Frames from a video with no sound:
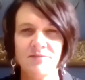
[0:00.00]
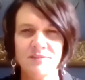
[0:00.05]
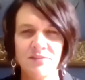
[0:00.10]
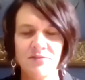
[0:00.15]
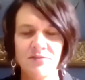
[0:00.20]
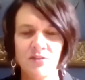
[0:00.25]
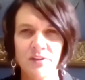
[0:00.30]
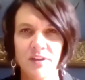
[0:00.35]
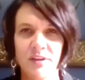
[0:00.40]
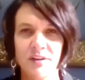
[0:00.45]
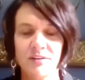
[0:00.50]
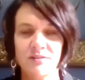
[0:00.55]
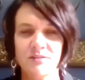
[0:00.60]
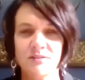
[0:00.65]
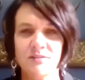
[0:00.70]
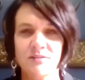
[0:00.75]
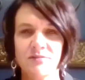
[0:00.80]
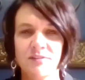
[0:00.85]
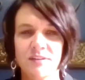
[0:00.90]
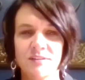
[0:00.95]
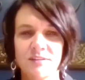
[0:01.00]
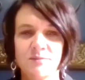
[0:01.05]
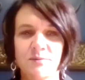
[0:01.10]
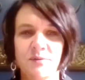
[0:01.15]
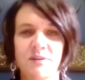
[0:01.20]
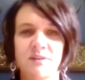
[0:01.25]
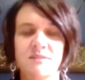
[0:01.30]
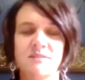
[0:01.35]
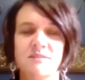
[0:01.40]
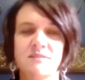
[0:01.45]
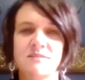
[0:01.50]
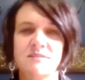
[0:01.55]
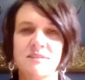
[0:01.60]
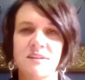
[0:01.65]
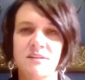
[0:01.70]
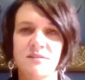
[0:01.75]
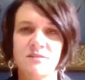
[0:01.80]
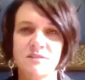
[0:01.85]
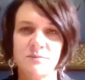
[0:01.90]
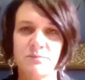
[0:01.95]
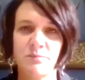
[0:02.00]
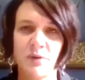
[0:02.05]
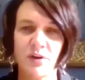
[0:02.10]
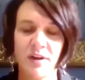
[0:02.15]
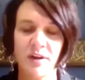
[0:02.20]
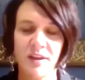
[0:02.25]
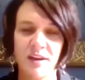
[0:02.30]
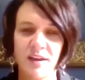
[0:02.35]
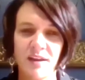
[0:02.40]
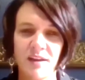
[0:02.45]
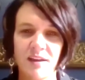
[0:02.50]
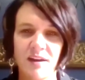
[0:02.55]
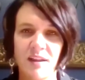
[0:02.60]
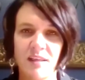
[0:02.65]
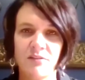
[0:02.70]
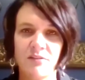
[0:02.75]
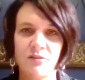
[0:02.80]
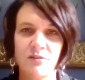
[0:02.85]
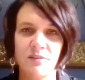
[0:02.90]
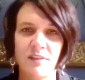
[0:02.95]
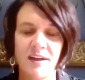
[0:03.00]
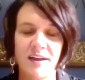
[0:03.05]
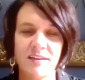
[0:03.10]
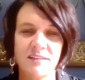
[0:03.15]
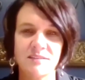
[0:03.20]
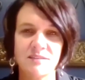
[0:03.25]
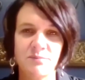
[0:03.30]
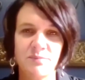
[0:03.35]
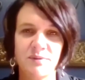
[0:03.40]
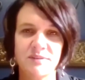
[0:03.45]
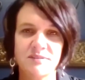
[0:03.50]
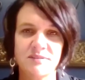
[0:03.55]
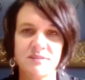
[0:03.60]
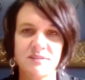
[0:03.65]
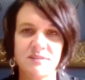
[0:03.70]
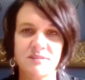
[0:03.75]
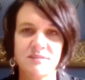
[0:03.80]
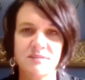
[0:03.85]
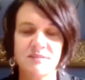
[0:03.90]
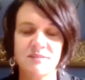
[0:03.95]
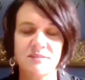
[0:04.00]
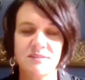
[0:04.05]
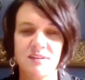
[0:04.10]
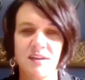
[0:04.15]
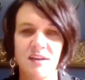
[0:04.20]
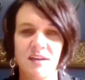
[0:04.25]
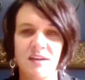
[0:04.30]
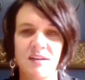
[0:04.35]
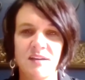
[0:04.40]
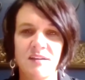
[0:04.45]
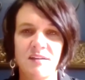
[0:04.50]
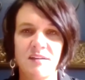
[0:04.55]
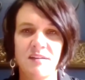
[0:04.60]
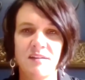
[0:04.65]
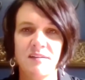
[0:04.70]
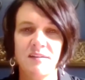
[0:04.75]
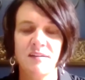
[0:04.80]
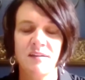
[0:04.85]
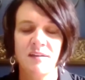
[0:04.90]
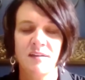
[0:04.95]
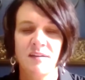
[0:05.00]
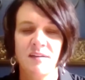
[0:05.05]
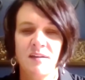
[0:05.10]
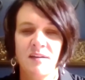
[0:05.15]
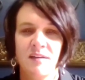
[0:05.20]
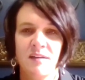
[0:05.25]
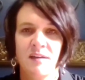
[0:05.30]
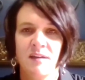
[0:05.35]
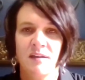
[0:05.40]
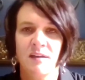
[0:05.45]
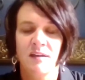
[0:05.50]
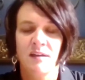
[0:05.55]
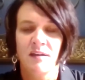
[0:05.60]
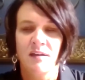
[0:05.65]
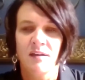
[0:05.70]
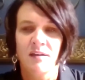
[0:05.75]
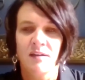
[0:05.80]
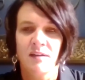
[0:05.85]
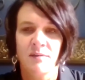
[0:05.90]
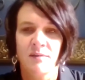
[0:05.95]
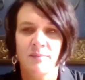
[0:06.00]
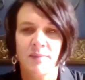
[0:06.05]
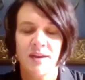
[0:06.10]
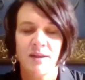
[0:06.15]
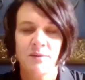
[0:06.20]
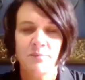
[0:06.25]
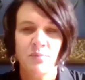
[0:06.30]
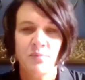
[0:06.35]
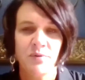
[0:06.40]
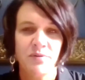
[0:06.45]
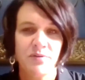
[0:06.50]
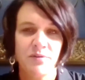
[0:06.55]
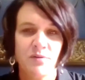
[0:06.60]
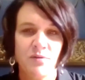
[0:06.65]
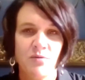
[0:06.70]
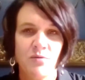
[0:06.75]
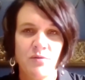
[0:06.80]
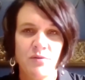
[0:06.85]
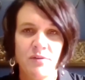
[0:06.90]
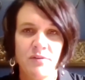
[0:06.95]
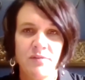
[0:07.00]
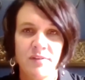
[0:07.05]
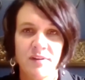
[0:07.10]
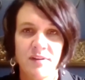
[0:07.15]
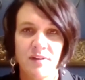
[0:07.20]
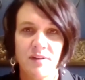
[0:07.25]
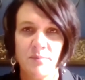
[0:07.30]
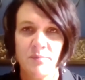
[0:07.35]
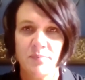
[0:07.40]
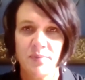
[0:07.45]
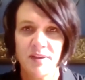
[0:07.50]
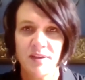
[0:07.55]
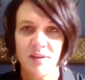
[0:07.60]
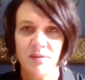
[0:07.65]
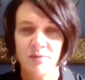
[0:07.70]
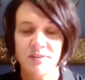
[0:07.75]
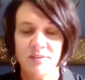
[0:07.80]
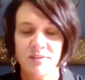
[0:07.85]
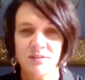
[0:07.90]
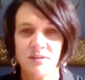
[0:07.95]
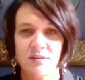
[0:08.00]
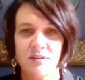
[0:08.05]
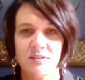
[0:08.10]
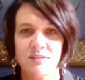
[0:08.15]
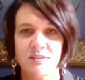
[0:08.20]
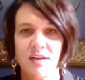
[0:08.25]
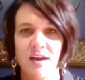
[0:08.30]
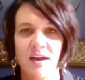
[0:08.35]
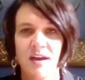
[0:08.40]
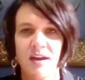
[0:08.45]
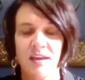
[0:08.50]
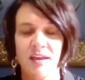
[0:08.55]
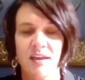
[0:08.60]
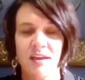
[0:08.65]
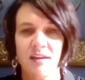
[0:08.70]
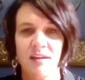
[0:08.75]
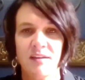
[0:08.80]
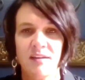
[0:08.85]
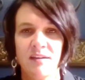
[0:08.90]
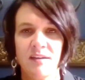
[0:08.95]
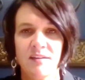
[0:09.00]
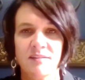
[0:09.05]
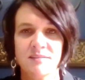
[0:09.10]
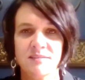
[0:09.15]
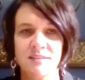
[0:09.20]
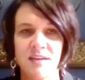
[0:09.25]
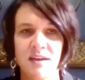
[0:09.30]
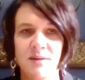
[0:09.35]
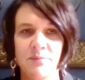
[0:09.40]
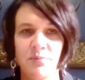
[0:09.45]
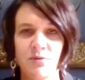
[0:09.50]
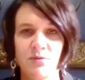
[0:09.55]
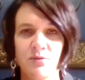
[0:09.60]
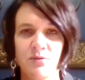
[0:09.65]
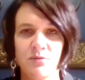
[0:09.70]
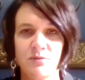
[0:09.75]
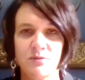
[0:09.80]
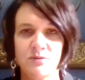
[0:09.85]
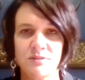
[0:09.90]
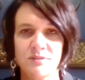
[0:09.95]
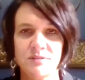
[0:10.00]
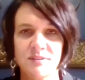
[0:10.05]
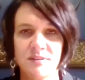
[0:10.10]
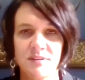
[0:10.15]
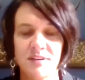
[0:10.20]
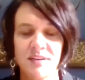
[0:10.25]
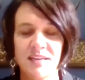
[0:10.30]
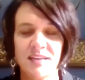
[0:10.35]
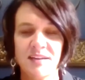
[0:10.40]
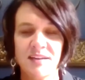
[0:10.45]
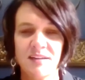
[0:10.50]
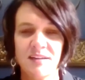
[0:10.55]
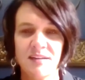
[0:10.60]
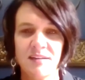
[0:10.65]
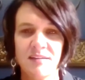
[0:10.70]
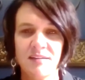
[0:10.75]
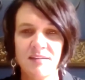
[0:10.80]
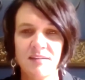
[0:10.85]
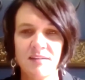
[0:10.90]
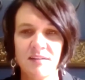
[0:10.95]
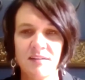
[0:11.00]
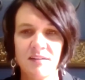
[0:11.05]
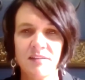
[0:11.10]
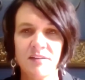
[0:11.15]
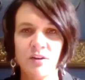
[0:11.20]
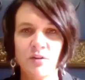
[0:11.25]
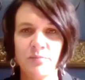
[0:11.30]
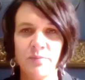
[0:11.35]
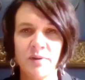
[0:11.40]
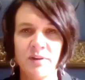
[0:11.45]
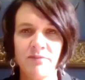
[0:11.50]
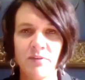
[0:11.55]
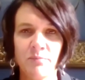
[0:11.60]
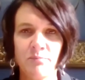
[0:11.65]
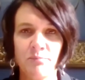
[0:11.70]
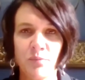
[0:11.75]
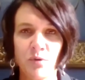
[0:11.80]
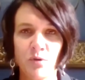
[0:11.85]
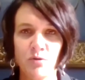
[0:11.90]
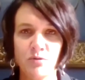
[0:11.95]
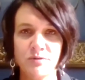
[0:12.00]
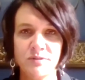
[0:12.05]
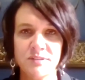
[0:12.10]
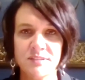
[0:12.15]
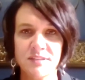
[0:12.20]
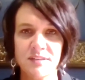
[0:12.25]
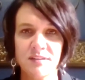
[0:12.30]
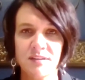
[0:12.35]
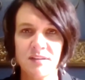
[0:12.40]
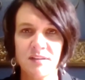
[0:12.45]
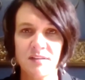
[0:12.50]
several years of experience in sales and marketing and other lines of business, and met up with the owner of the company and we started talking, and SkyPro just needed a little bit of a boost.